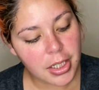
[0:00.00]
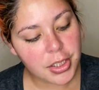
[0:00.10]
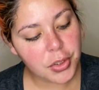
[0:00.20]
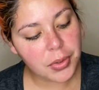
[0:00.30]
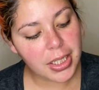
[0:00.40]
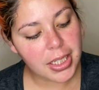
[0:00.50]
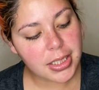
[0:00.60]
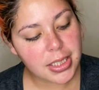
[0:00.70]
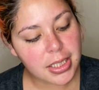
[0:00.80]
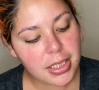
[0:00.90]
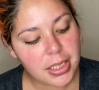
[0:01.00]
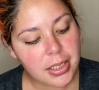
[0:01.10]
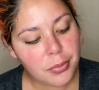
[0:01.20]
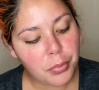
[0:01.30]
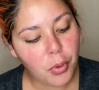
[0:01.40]
You get
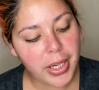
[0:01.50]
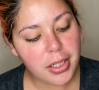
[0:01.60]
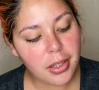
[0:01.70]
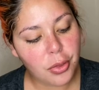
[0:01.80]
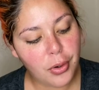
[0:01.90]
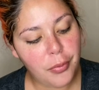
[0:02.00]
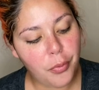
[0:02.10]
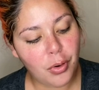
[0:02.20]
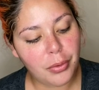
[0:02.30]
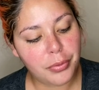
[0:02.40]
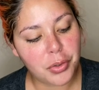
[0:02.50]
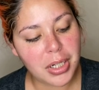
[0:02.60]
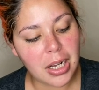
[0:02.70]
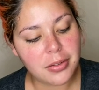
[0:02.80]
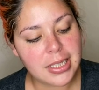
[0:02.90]
0.34 fluid
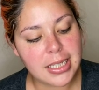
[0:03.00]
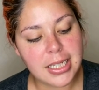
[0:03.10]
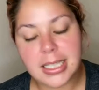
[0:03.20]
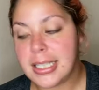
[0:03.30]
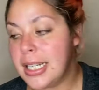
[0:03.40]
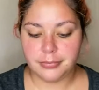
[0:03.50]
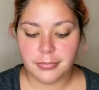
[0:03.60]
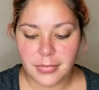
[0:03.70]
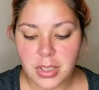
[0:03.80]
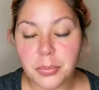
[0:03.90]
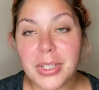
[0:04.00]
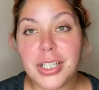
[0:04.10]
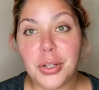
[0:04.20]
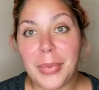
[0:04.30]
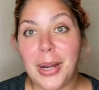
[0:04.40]
ounces. So please
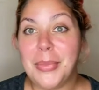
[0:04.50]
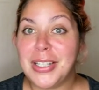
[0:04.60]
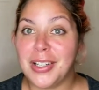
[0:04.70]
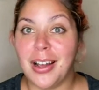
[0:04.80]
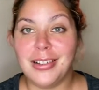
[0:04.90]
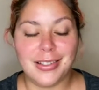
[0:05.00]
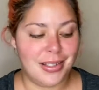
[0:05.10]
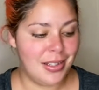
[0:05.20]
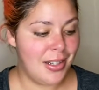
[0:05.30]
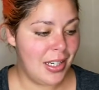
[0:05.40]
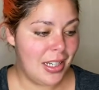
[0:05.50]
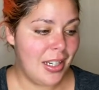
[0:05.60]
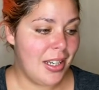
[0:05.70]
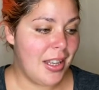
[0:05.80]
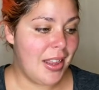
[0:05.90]
don't mind my sons.
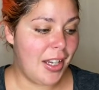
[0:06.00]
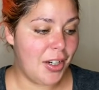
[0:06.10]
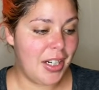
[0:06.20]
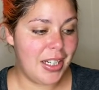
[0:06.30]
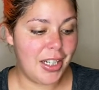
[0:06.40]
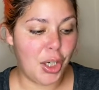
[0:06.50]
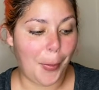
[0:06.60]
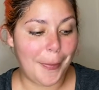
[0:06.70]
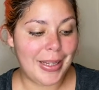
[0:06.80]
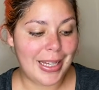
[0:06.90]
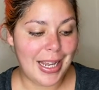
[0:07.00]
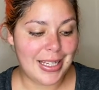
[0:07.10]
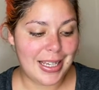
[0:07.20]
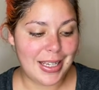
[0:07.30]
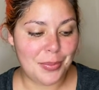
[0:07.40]
They are in here
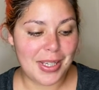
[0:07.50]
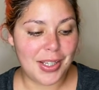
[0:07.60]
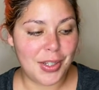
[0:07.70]
playing, being